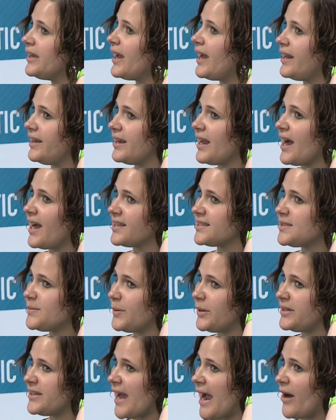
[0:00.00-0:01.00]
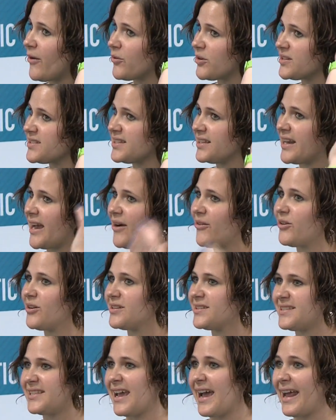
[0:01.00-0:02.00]
and not spend hours and
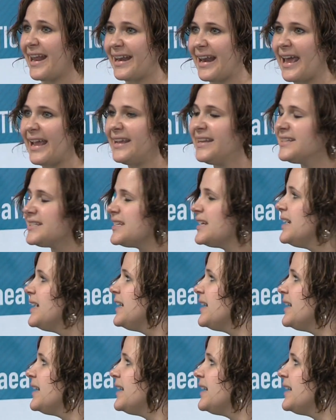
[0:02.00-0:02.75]
hours at night